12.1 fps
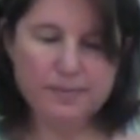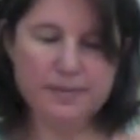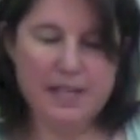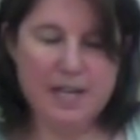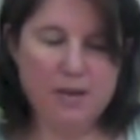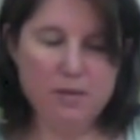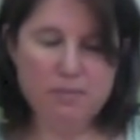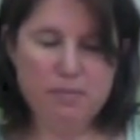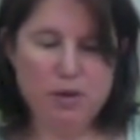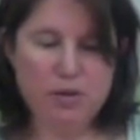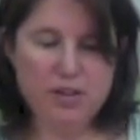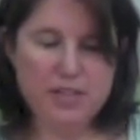Now,
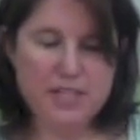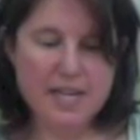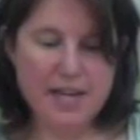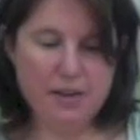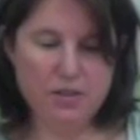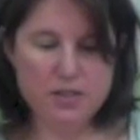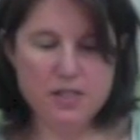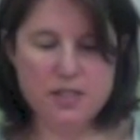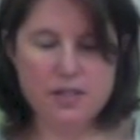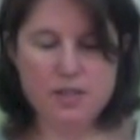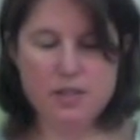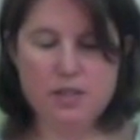both the
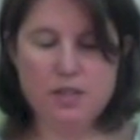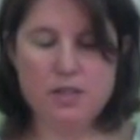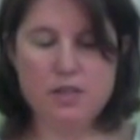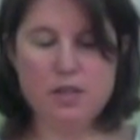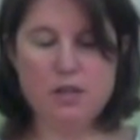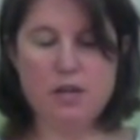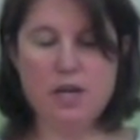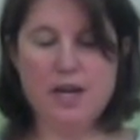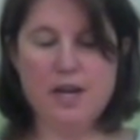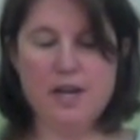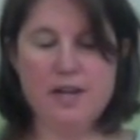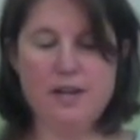tails are
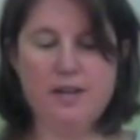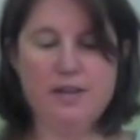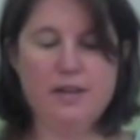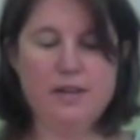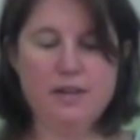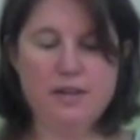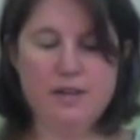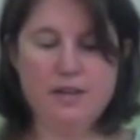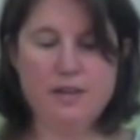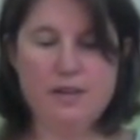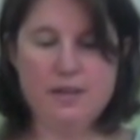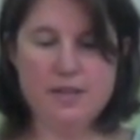on
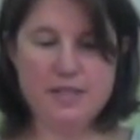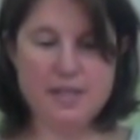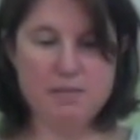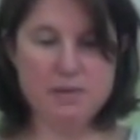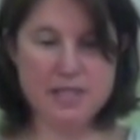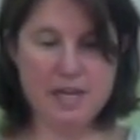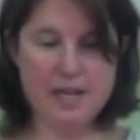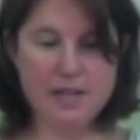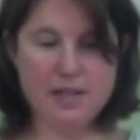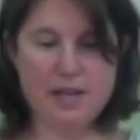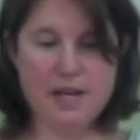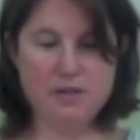the same
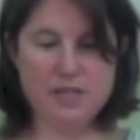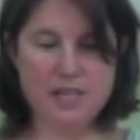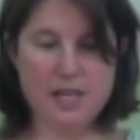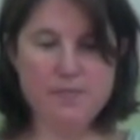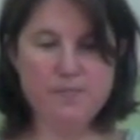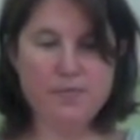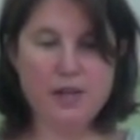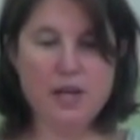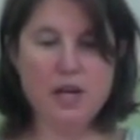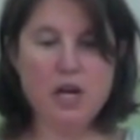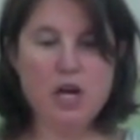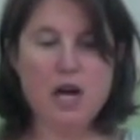side, outside.
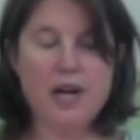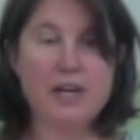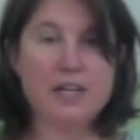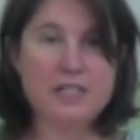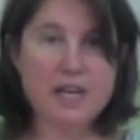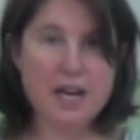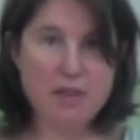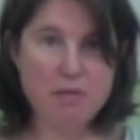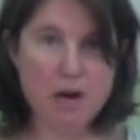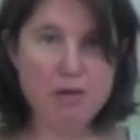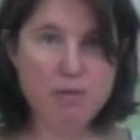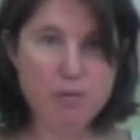I'm going to tie them
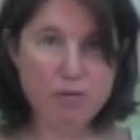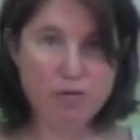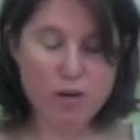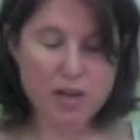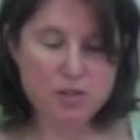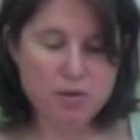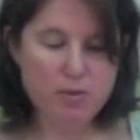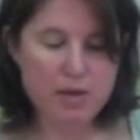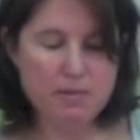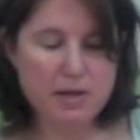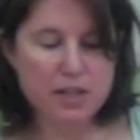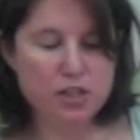off, but before I do, I
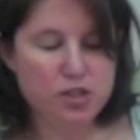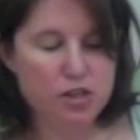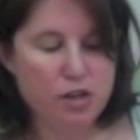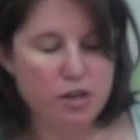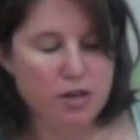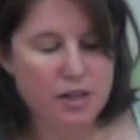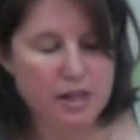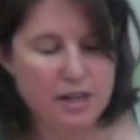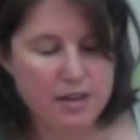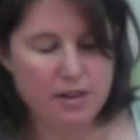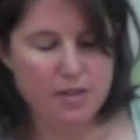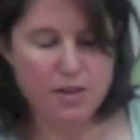want to make sure
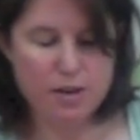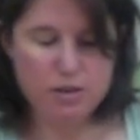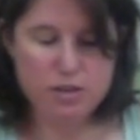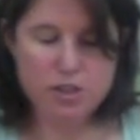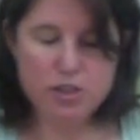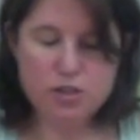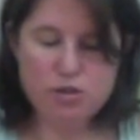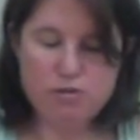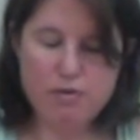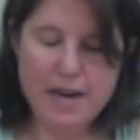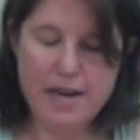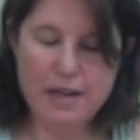that they're
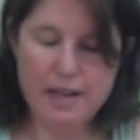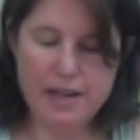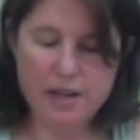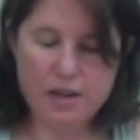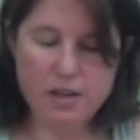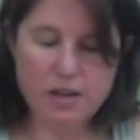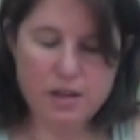straddling